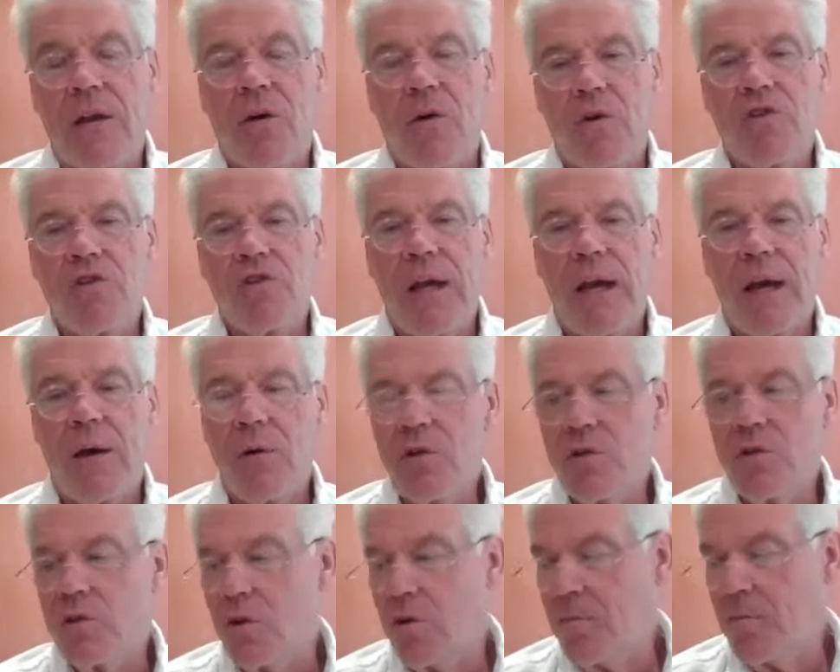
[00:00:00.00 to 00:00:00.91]
of course now
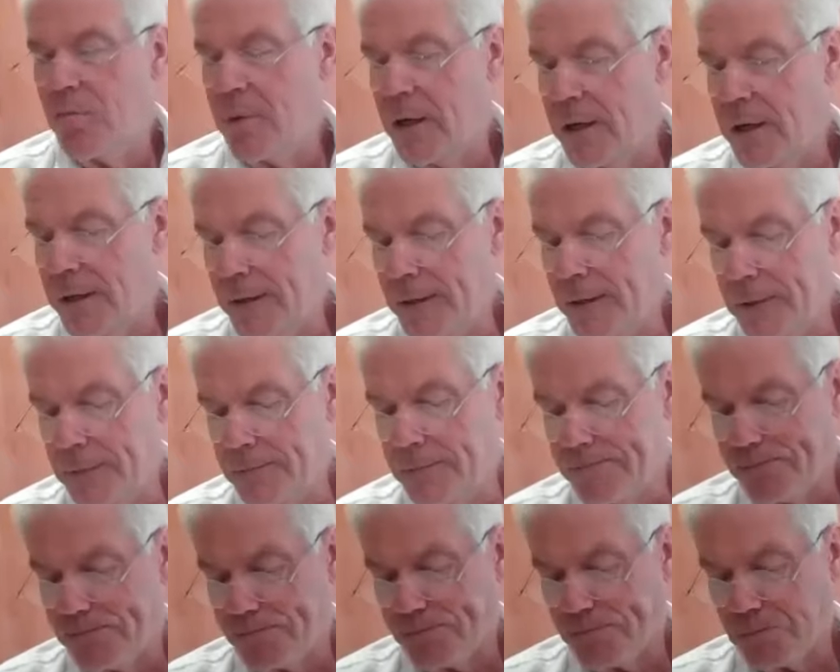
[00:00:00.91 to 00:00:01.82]
it's owned by uh,
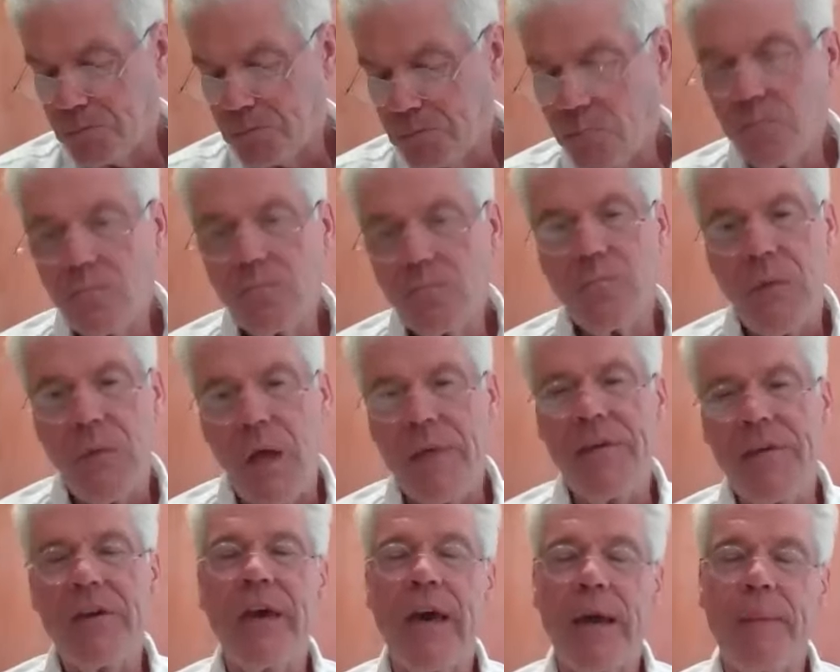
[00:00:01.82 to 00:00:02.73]
I
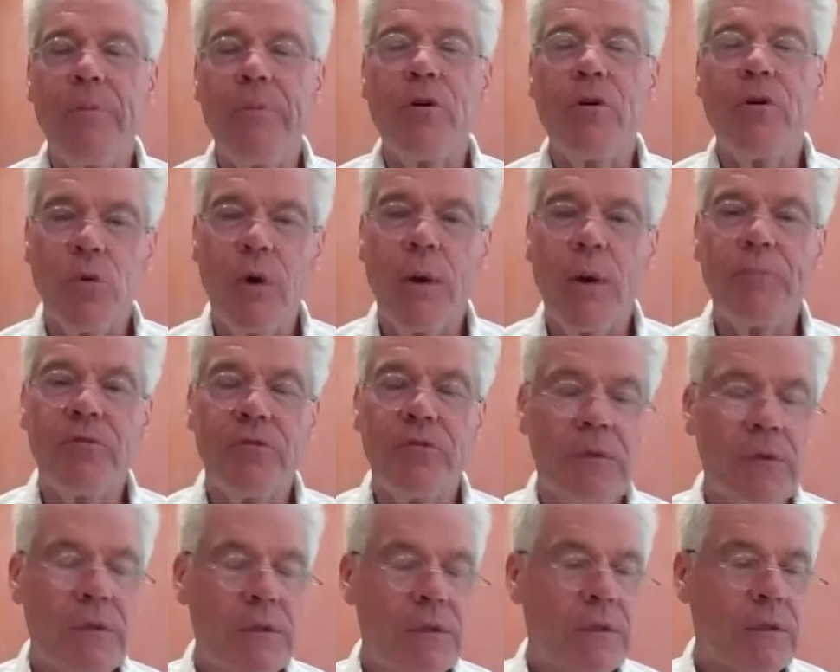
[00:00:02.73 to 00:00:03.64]
think Cadbury Schweppes.
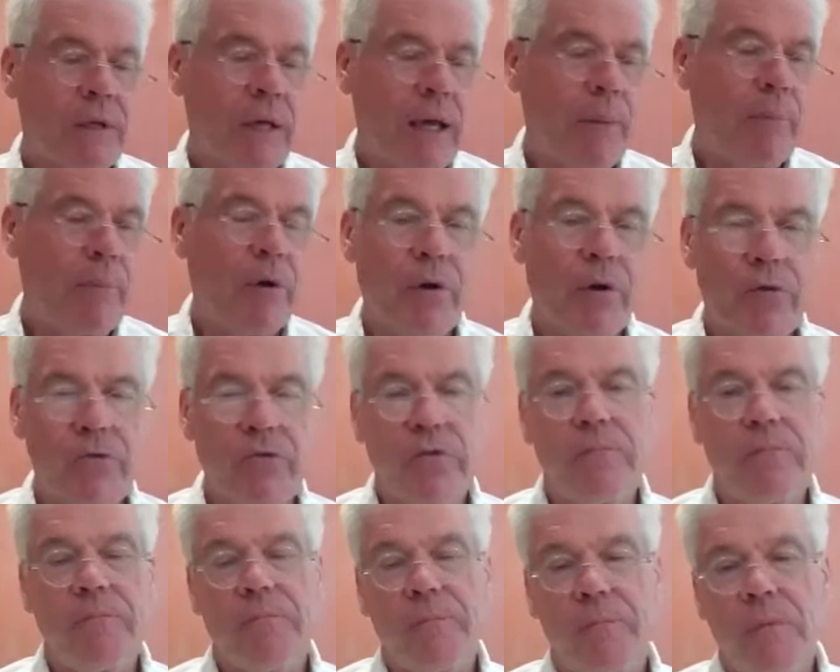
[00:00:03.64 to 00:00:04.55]
Cadbury owns
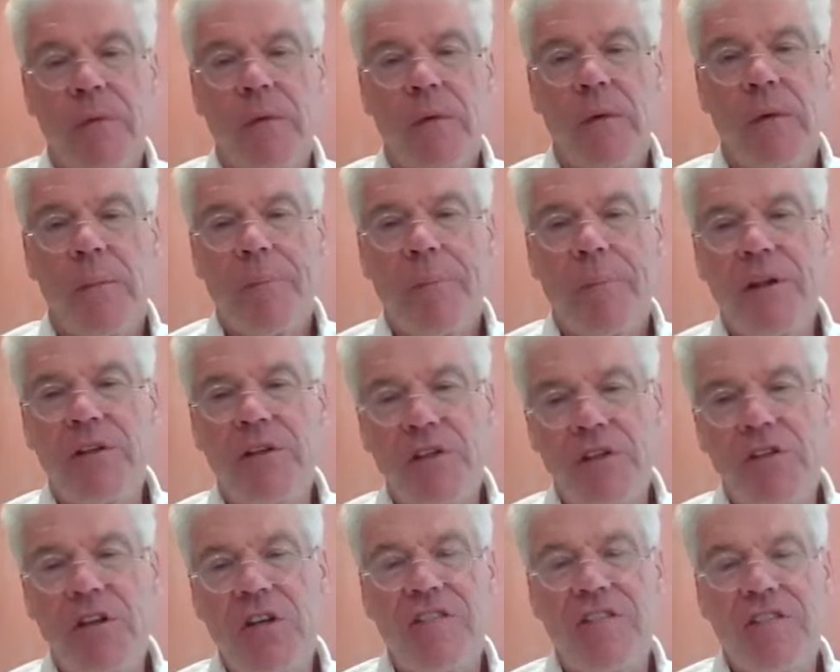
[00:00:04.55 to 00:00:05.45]
it but it's a
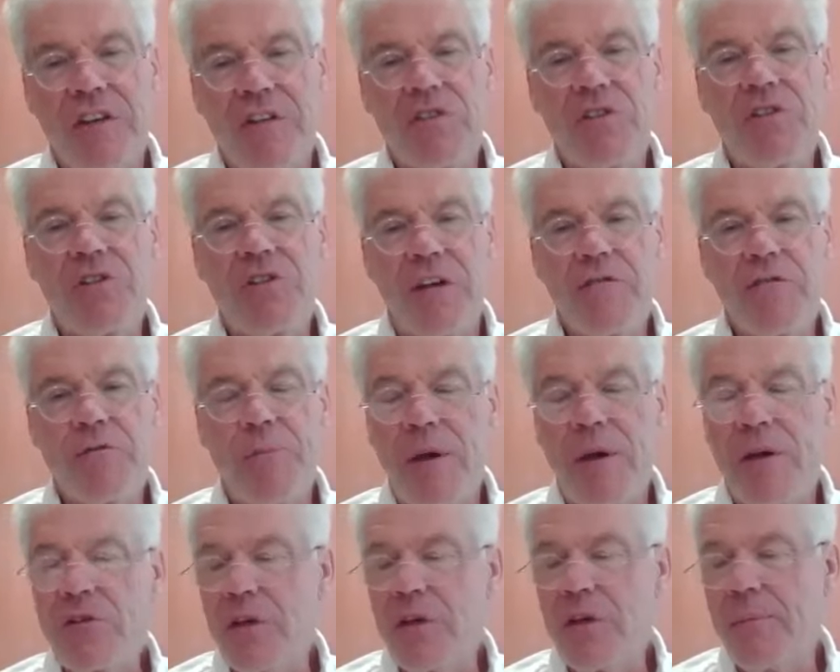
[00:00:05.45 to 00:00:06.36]
tough it's a tough
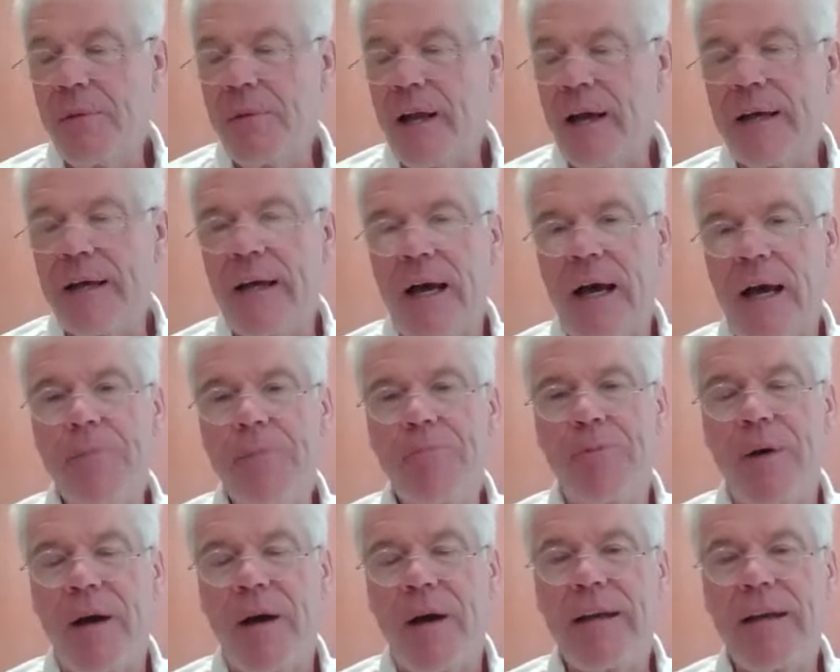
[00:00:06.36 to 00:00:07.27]
space. I mean, I
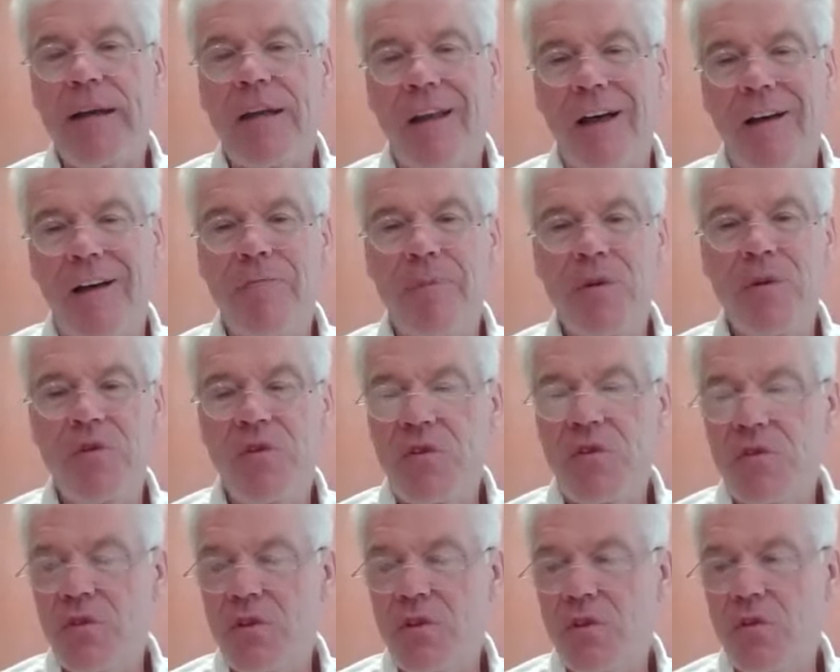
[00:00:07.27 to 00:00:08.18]
I, I love
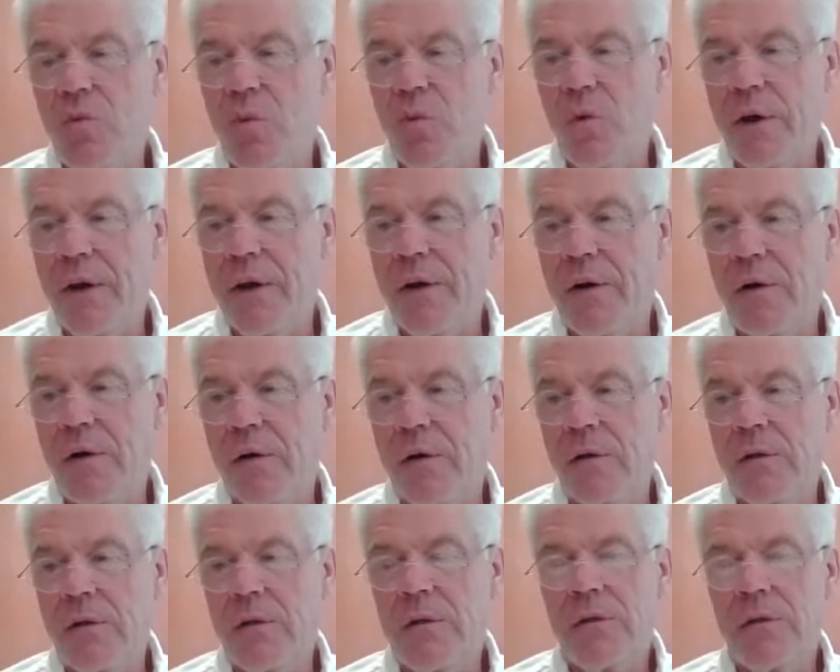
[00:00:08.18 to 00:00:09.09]
businesses
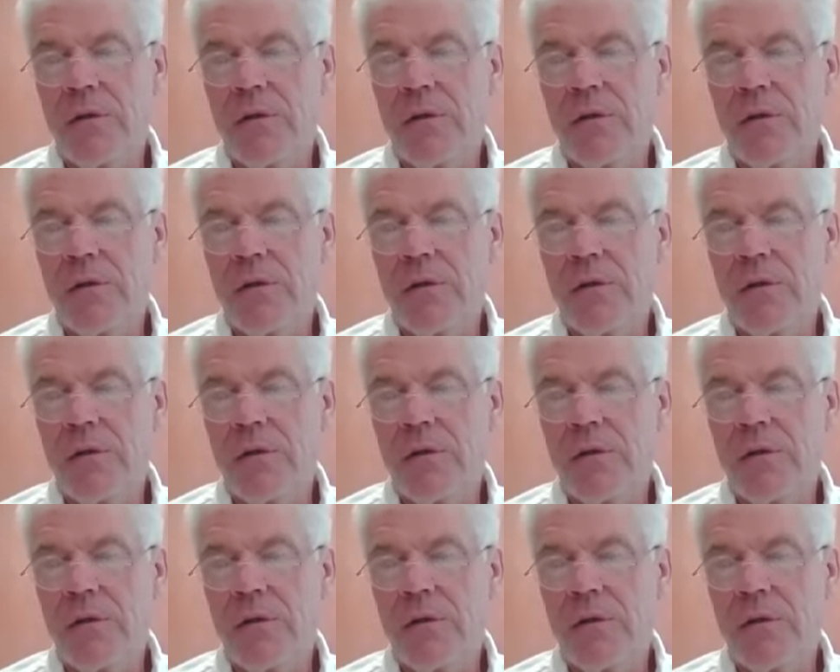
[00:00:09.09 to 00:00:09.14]
where